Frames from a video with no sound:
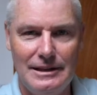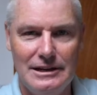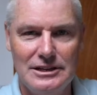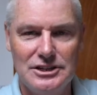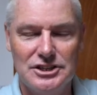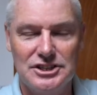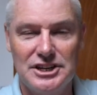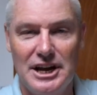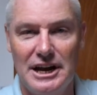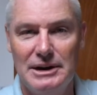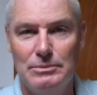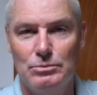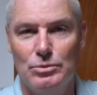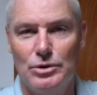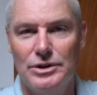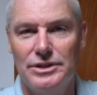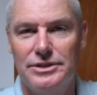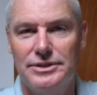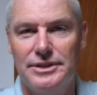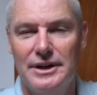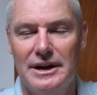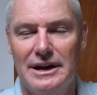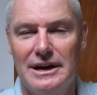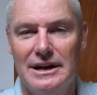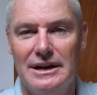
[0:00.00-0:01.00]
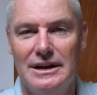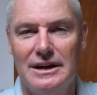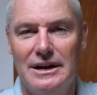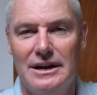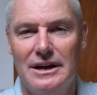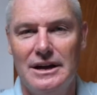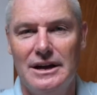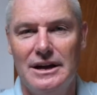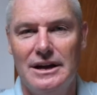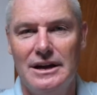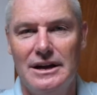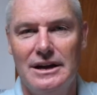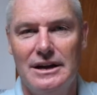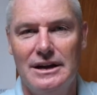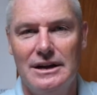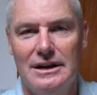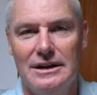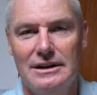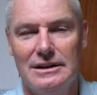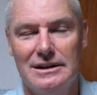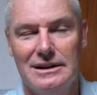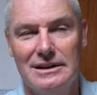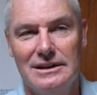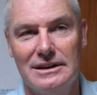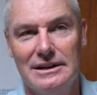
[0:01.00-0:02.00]
Same with
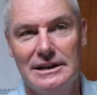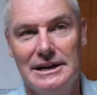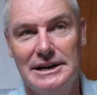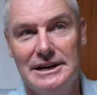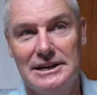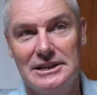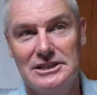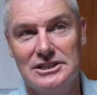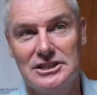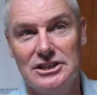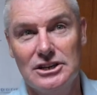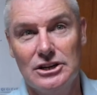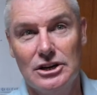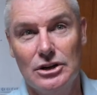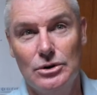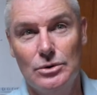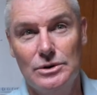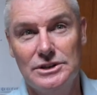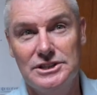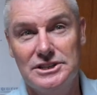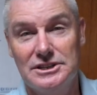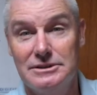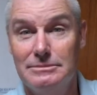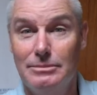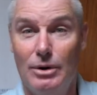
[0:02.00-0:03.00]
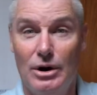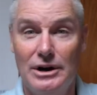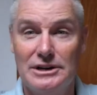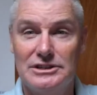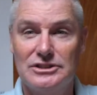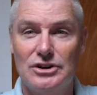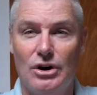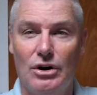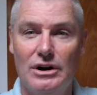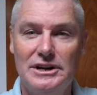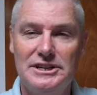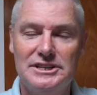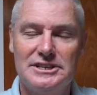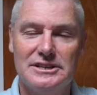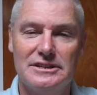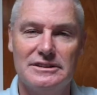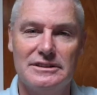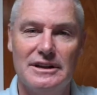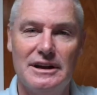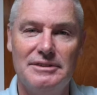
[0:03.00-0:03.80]
Lennox Lewis and Mike Tyson.